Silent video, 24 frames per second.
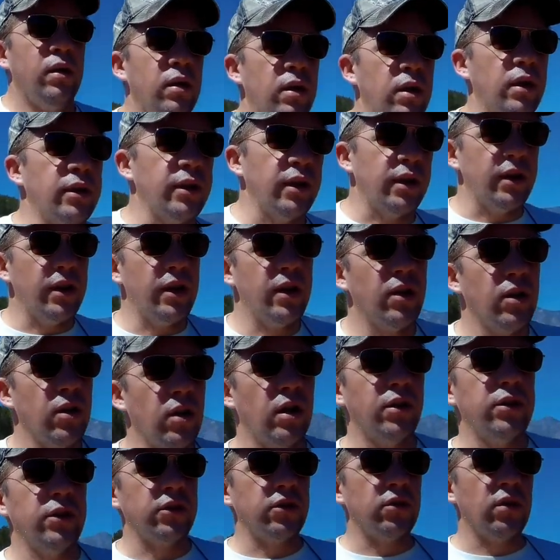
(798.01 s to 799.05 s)
And then here on
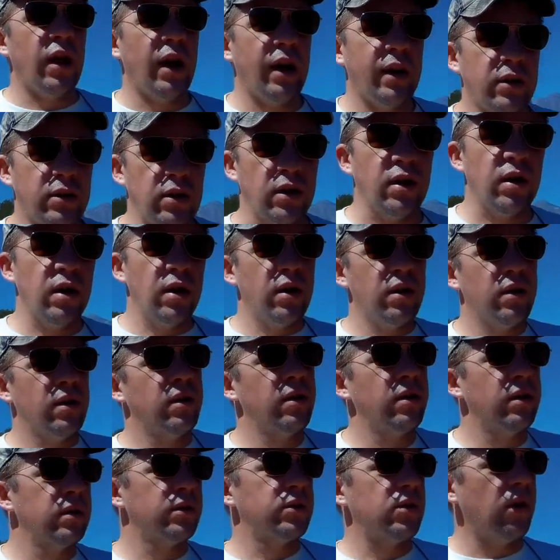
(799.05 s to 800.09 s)
the tractor,
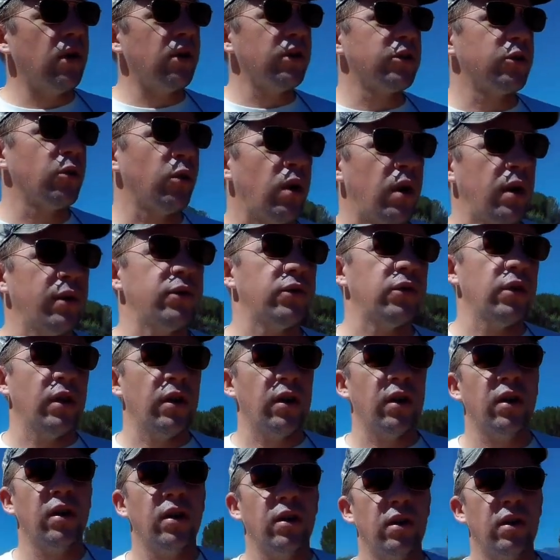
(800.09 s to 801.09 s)
it's also off center.